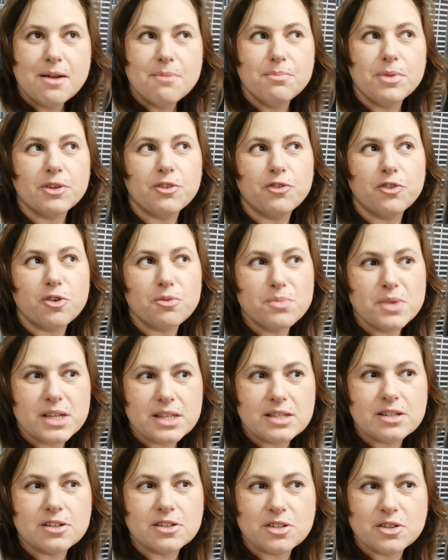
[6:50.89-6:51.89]
But for me,
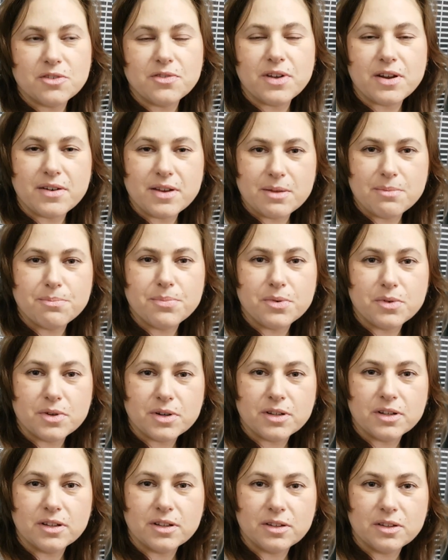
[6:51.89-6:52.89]
it's also very
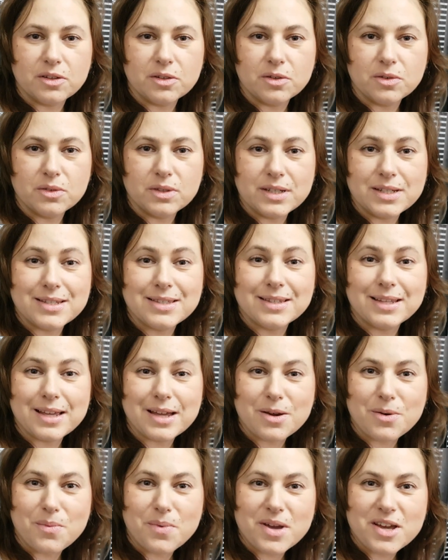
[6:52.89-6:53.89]
important to
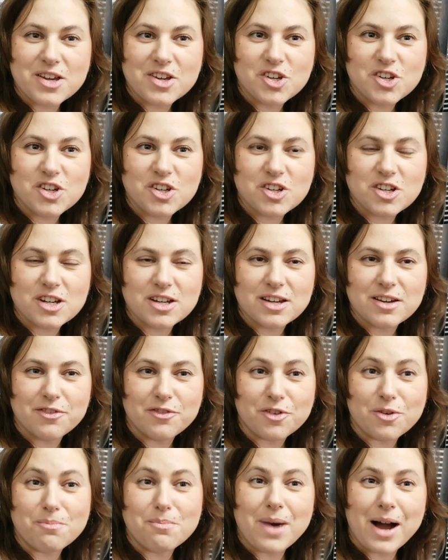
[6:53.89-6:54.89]
distinguish
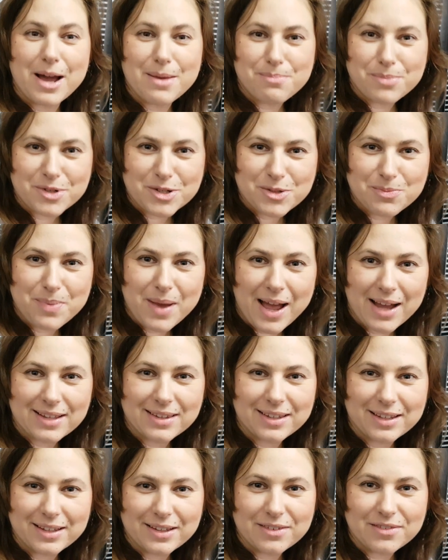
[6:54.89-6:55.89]
from my
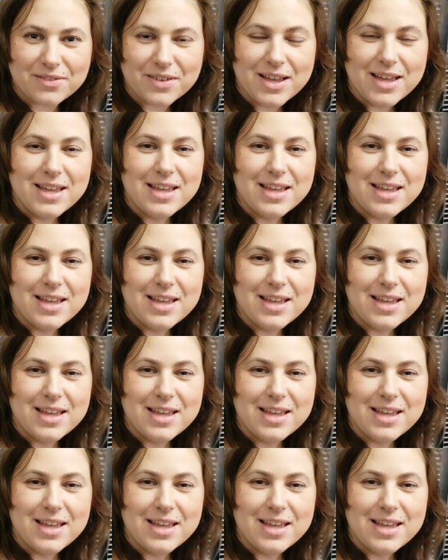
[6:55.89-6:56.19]
perspective